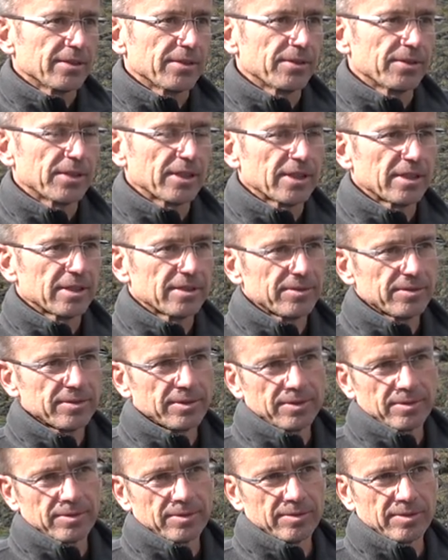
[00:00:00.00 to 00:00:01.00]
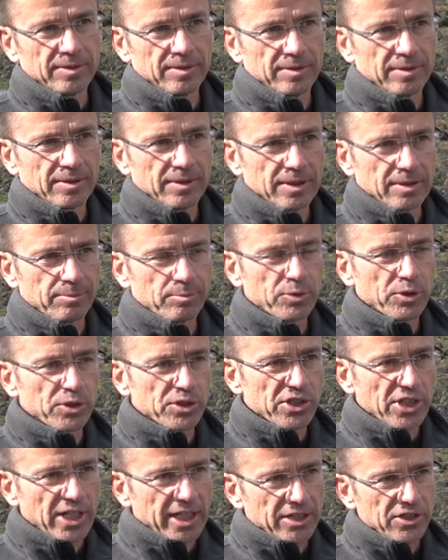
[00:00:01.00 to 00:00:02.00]
the, the
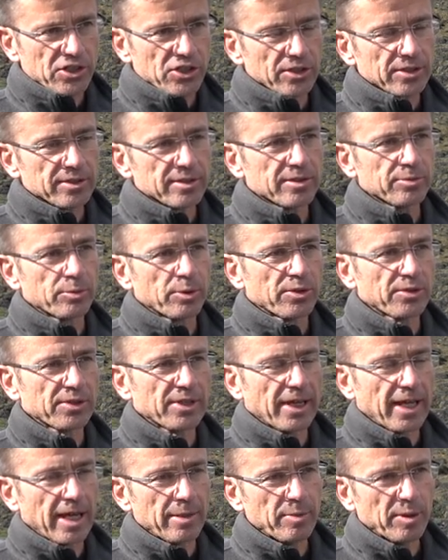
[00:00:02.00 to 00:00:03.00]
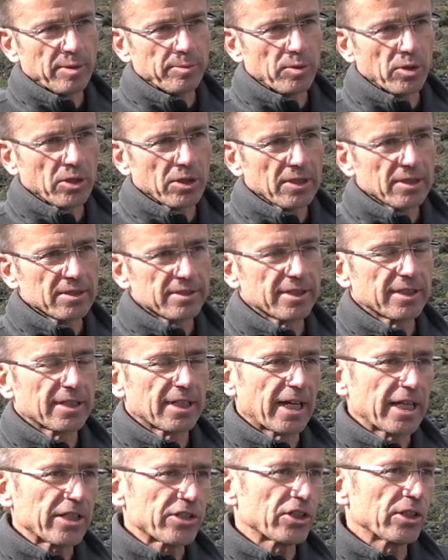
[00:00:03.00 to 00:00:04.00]
projections with climate models and
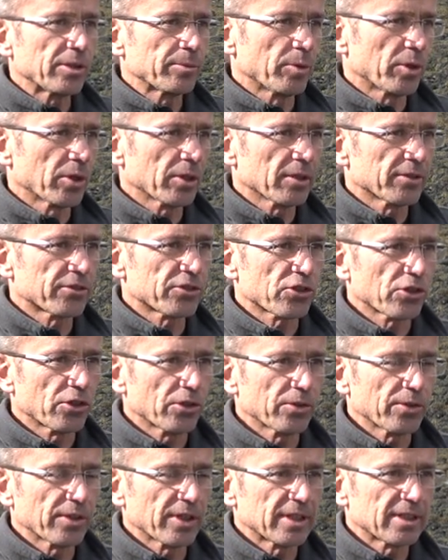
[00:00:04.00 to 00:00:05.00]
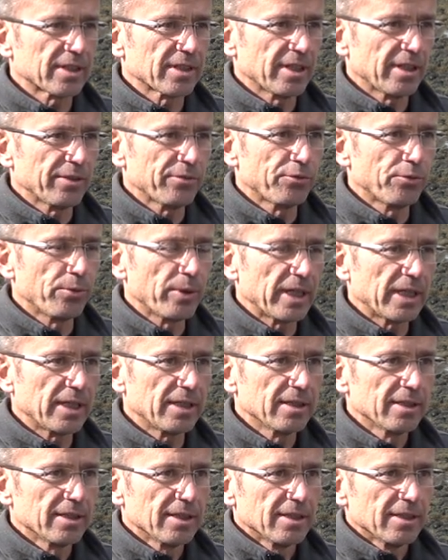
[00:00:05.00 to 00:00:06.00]
ice sheet models show that if we